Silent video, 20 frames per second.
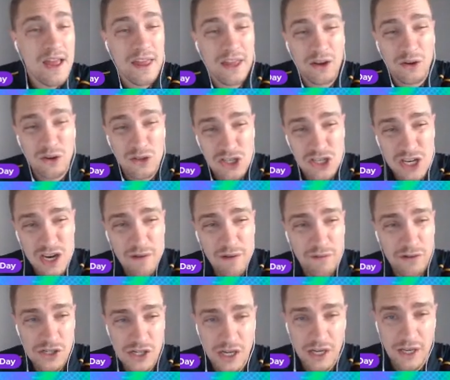They've got
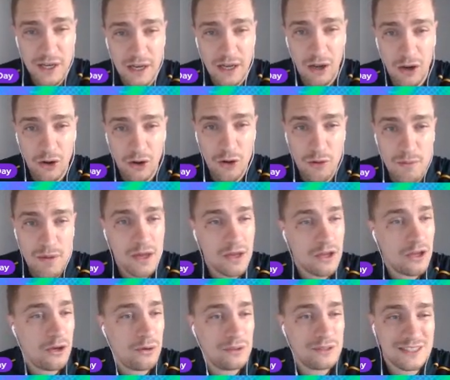Sheffield United at home,
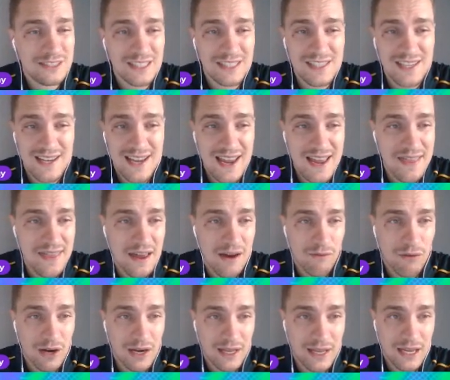who are sitting in that
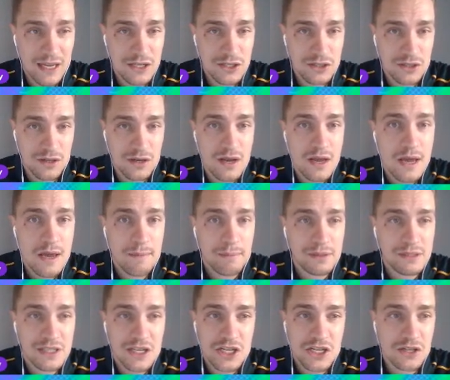relegation
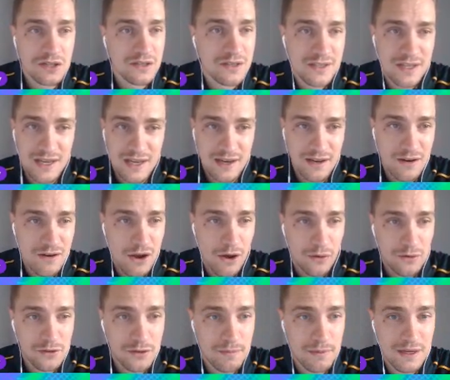position. City are
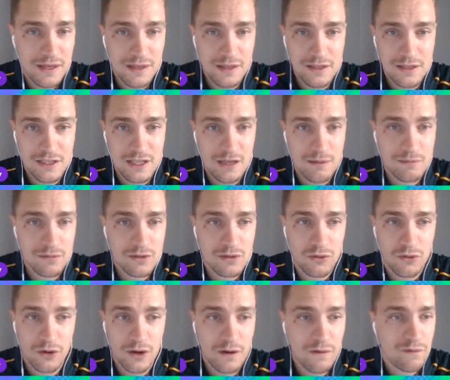known to beat these teams
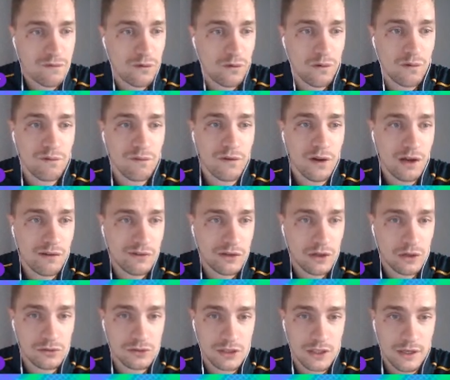3, 4, 5
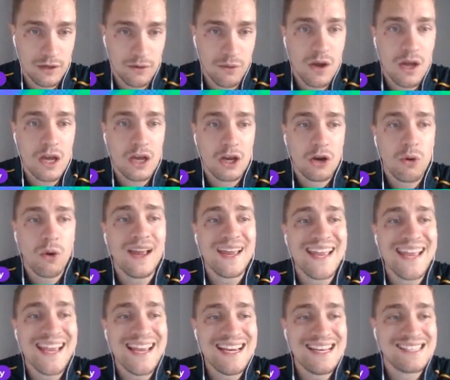goals to nil quite
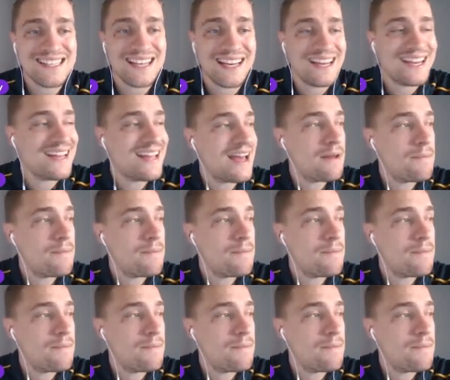easily.